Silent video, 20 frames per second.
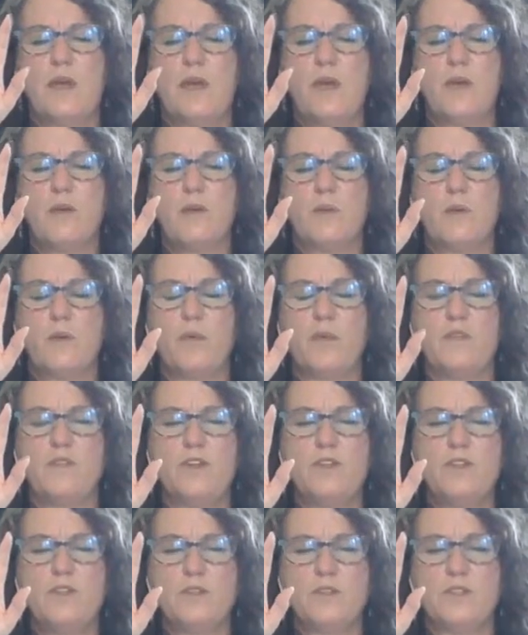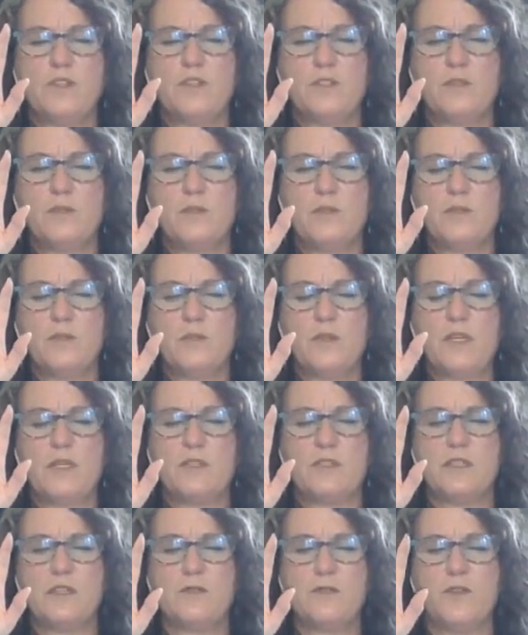And what we eventually do is, you may
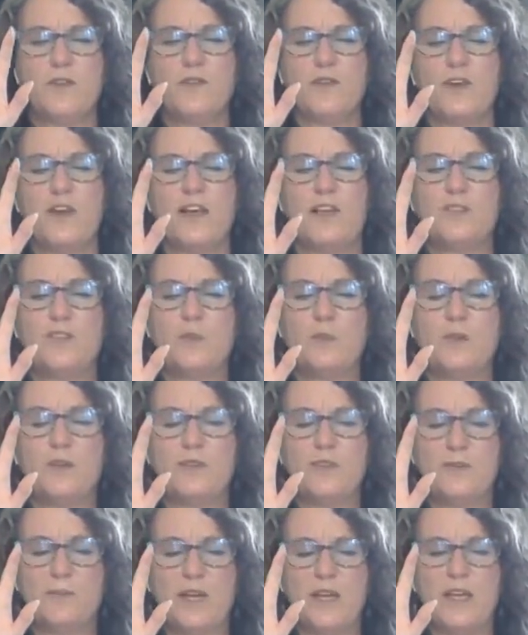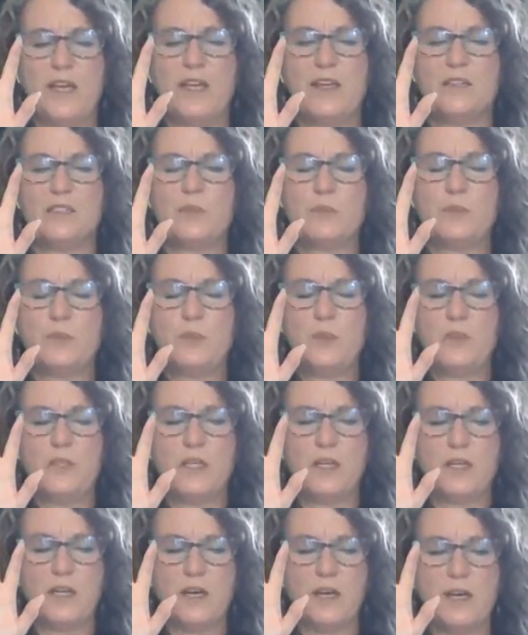see if you have your eyes open from my hands, I'm
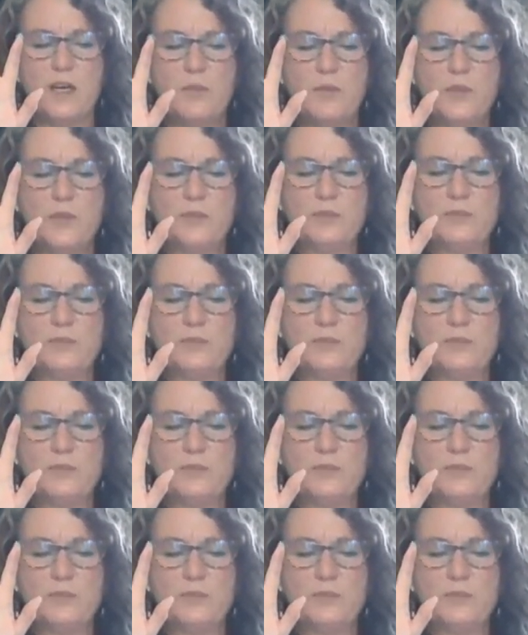pulling it up.